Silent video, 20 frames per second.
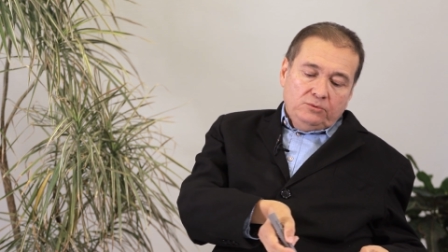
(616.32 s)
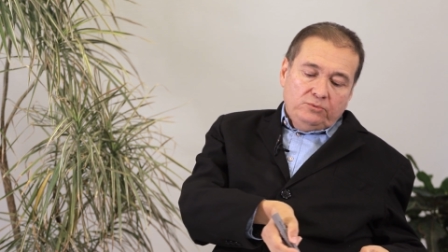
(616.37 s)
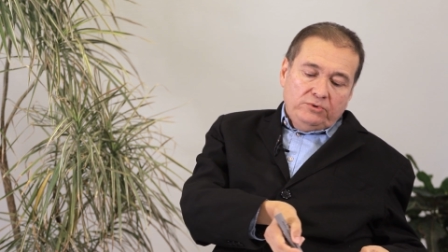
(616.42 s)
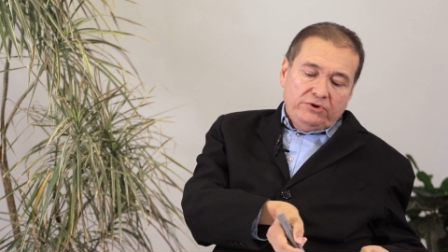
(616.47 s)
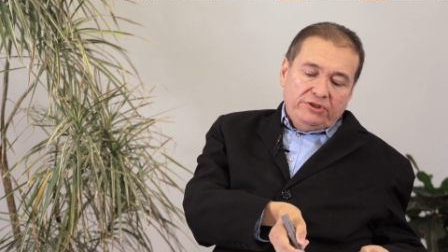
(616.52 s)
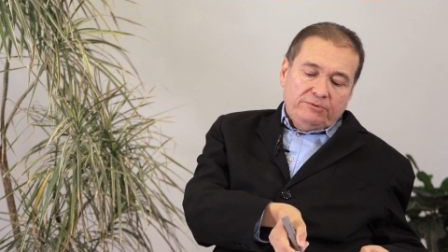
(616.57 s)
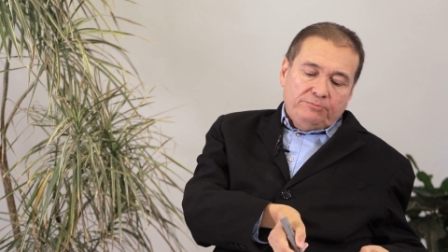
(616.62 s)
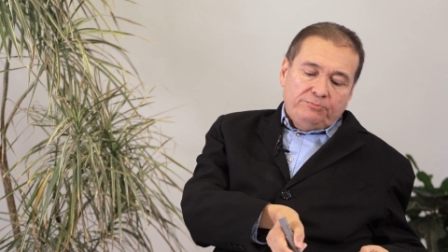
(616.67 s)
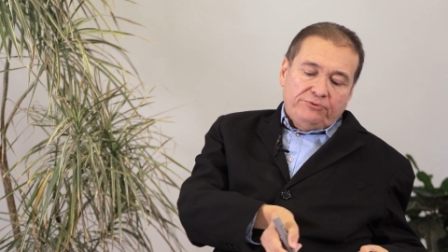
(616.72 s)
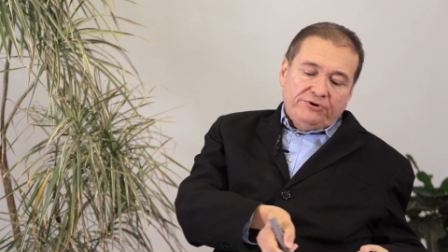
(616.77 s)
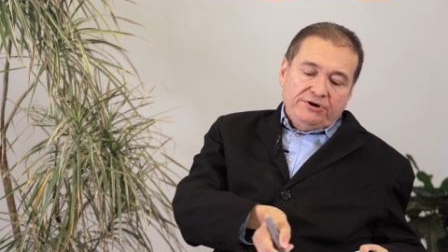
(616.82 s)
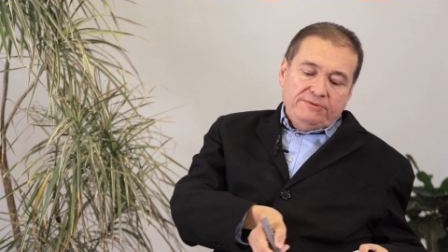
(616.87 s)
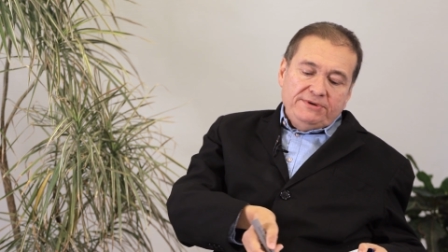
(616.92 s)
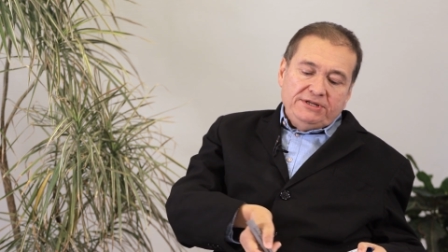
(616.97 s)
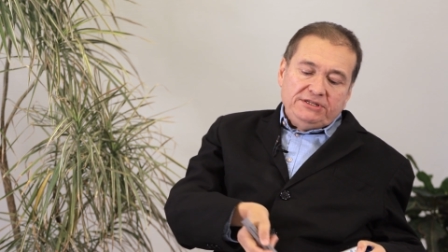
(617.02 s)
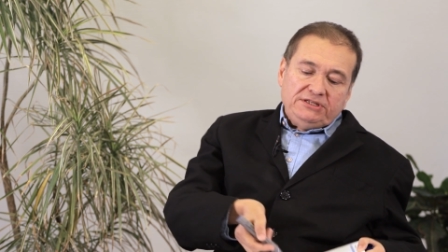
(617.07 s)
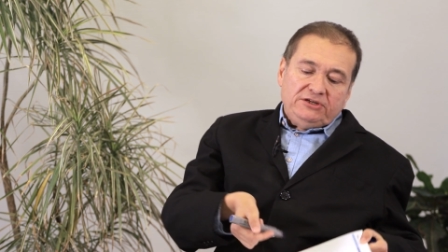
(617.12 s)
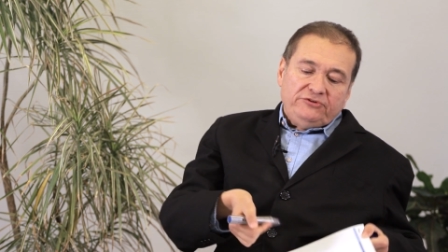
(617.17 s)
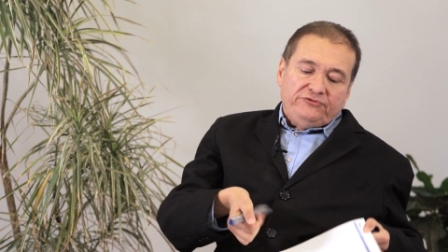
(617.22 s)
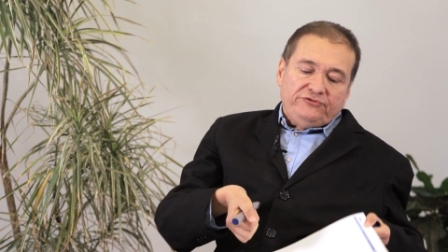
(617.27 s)
with a
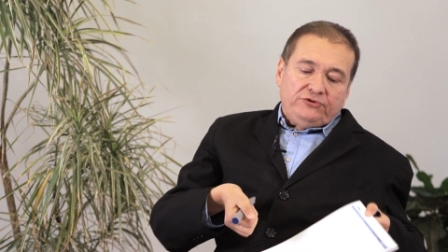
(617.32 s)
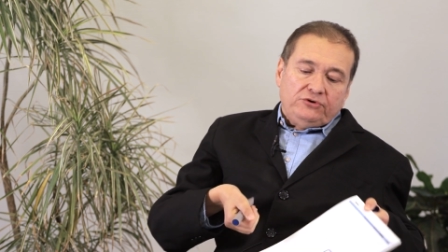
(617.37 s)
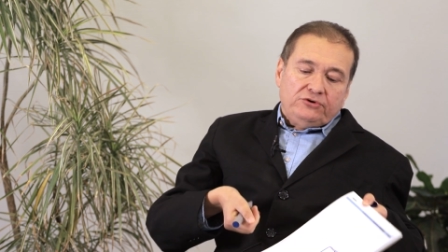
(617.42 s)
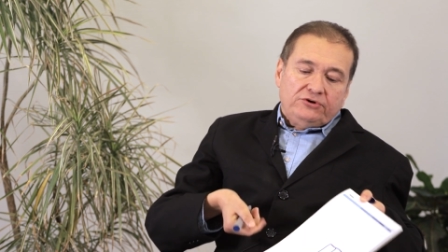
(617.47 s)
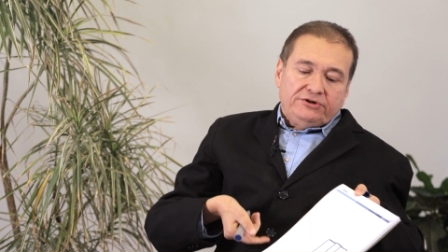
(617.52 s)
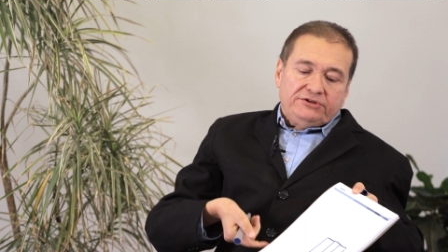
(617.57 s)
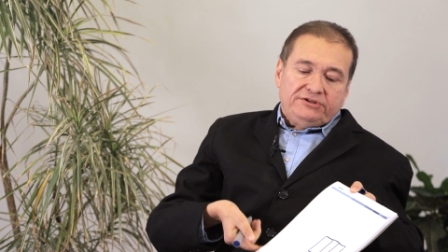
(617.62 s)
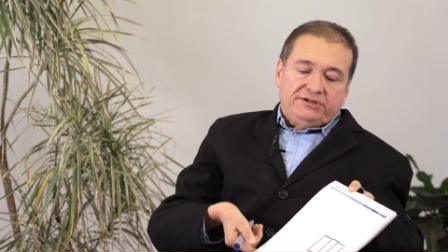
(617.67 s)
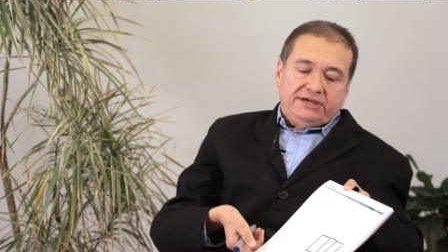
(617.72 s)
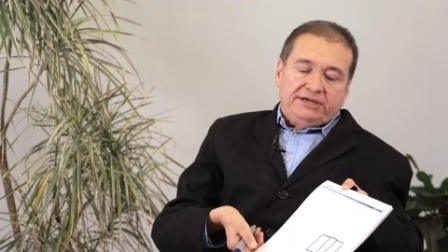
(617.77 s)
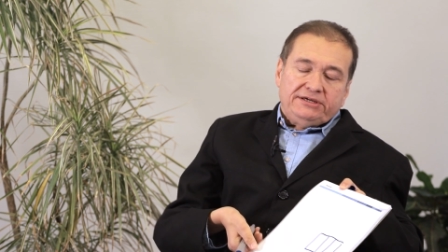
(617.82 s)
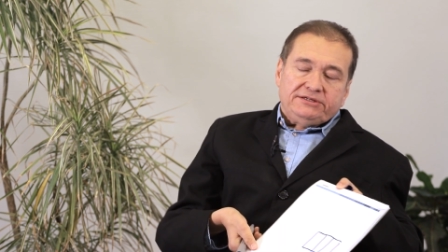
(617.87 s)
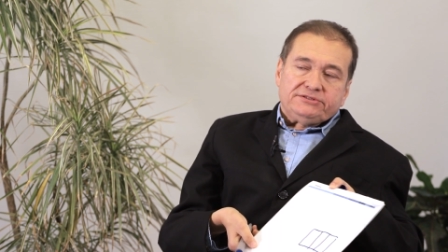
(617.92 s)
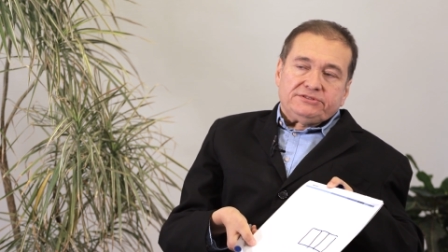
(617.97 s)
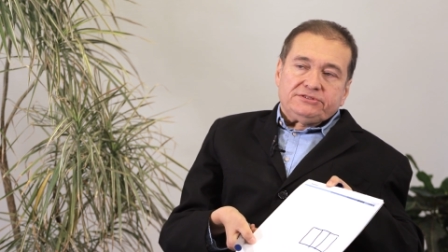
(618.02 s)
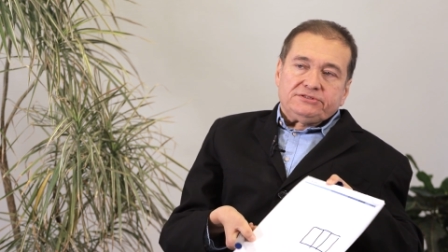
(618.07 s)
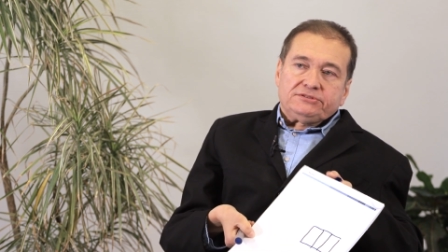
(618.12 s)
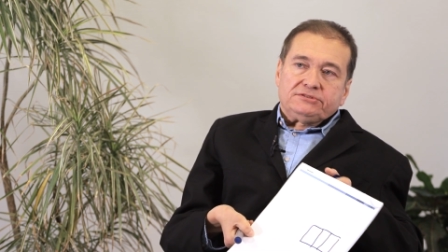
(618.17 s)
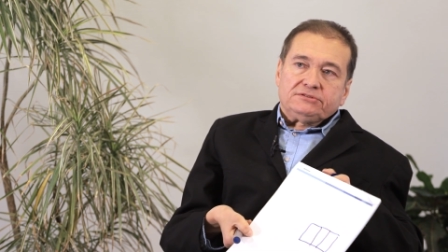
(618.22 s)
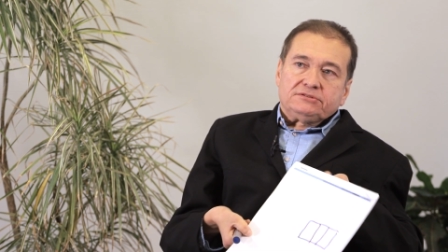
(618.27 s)
primitive
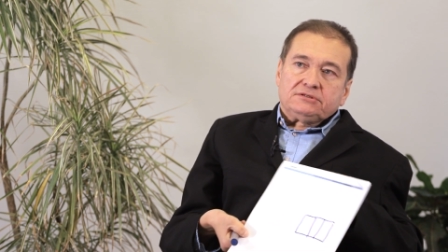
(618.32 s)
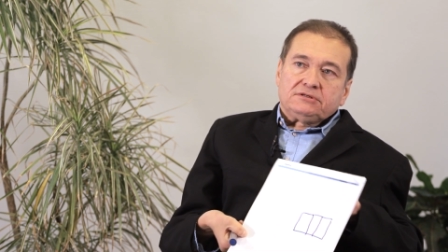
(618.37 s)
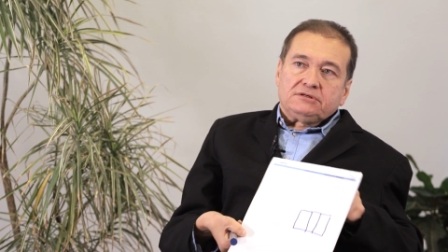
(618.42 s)
cortex